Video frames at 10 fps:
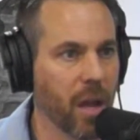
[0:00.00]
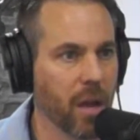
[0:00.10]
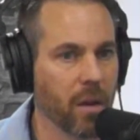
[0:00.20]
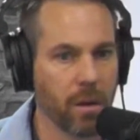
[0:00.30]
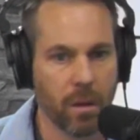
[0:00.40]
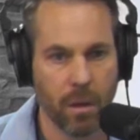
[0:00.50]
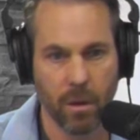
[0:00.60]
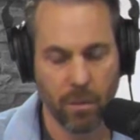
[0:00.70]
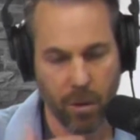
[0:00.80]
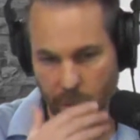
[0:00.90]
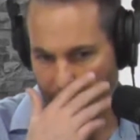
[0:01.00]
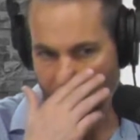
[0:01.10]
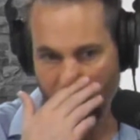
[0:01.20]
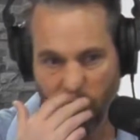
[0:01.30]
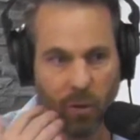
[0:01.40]
And there's a
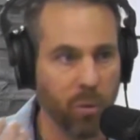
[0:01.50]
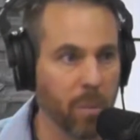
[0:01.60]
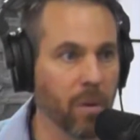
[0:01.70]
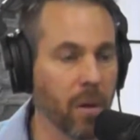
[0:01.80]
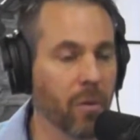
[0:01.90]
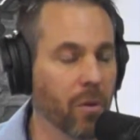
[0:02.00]
handful of people out